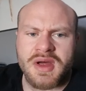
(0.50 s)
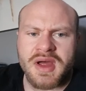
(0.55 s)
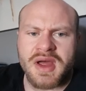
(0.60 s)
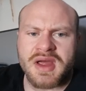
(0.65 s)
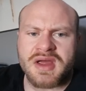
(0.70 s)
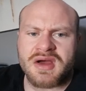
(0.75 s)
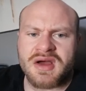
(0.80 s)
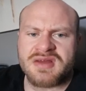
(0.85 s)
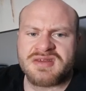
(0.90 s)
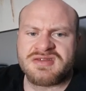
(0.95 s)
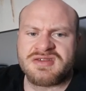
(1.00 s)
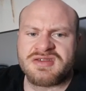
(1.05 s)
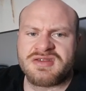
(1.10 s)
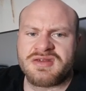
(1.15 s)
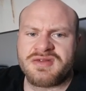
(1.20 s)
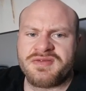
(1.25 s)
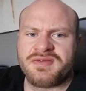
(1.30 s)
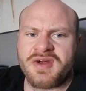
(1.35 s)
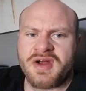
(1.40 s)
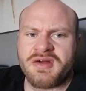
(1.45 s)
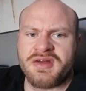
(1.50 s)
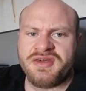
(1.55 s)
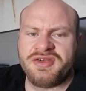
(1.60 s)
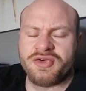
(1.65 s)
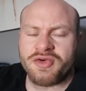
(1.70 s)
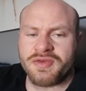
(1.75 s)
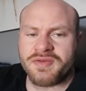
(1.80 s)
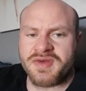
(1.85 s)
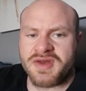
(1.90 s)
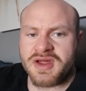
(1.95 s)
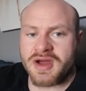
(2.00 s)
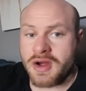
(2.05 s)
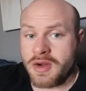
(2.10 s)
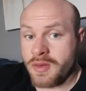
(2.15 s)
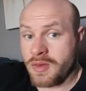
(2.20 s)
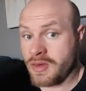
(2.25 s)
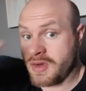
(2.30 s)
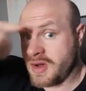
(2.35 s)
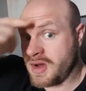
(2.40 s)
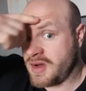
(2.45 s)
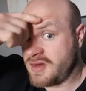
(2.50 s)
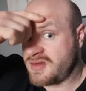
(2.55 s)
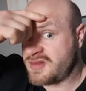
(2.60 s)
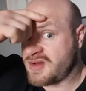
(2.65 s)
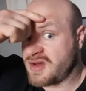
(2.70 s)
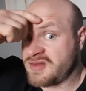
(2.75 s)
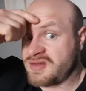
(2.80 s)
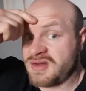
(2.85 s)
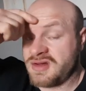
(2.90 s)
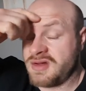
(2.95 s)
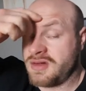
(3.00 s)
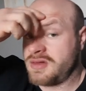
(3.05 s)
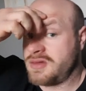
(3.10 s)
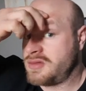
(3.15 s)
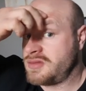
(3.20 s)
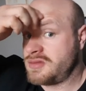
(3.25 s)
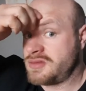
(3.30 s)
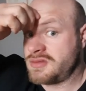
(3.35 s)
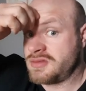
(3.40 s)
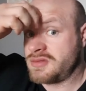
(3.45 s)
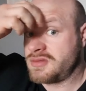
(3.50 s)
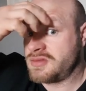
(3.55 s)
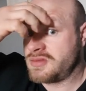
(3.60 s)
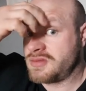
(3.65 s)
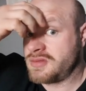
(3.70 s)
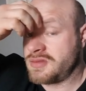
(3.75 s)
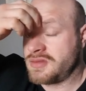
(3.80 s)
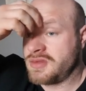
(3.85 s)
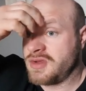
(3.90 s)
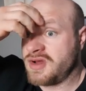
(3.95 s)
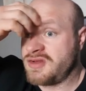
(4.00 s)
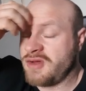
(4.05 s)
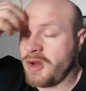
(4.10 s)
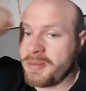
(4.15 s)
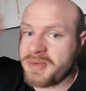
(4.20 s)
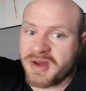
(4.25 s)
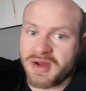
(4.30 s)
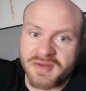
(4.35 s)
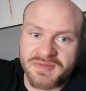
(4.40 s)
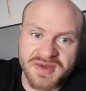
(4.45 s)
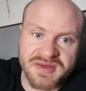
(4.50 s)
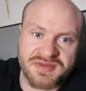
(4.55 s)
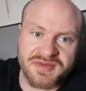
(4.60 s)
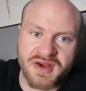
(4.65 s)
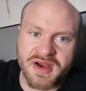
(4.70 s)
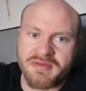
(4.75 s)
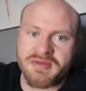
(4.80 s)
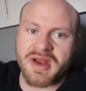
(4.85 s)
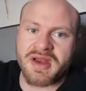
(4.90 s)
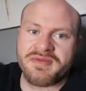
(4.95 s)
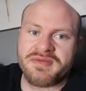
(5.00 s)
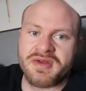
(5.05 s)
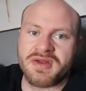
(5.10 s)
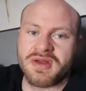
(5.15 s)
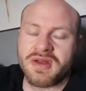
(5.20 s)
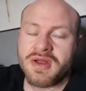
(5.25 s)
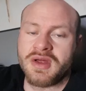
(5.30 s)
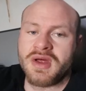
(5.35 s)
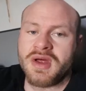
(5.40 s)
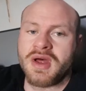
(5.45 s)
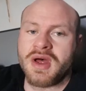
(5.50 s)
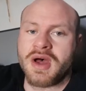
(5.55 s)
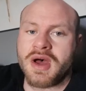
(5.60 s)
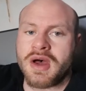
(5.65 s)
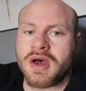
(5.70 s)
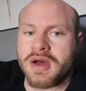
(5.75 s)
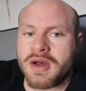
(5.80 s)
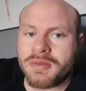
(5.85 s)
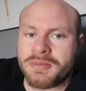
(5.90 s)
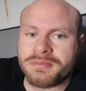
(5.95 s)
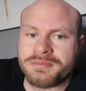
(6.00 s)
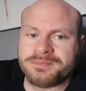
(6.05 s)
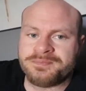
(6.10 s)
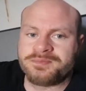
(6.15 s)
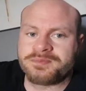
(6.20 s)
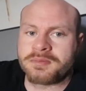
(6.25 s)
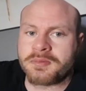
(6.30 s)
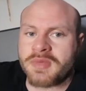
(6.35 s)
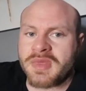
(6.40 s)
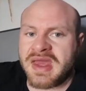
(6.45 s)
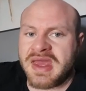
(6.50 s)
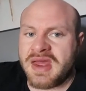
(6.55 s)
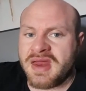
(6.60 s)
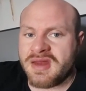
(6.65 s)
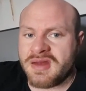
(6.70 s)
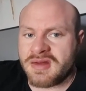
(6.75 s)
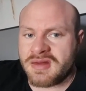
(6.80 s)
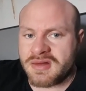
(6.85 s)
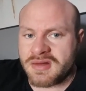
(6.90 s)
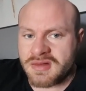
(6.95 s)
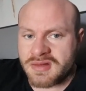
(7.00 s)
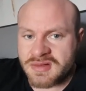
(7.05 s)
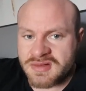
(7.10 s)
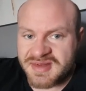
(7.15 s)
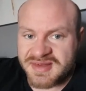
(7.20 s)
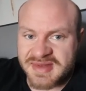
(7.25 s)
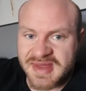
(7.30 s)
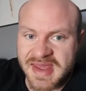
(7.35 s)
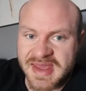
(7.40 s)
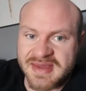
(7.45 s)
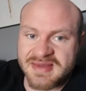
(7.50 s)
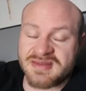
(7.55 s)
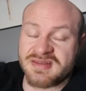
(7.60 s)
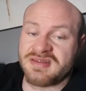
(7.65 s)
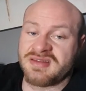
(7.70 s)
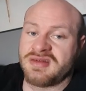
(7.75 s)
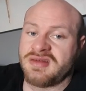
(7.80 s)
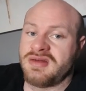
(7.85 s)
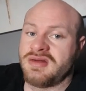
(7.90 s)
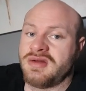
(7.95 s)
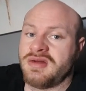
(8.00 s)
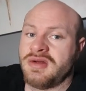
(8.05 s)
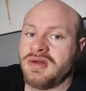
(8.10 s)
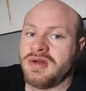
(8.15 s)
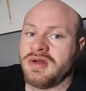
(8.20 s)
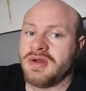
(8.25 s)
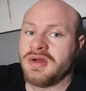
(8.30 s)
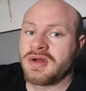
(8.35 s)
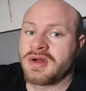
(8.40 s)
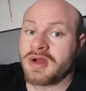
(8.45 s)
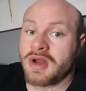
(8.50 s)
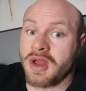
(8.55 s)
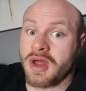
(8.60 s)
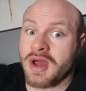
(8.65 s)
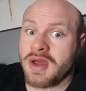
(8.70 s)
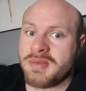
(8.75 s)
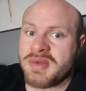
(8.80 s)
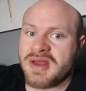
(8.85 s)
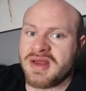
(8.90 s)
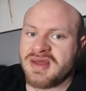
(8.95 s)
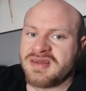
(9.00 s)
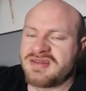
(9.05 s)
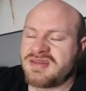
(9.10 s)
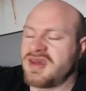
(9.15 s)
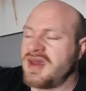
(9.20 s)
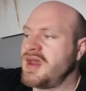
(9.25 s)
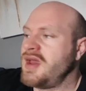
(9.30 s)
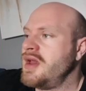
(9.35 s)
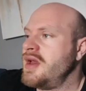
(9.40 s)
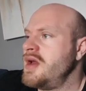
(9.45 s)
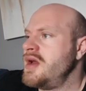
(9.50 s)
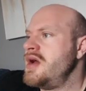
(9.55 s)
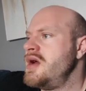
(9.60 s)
Hey guys, just a very short video discussing a topic that I think is very relevant in today's climate, let's say.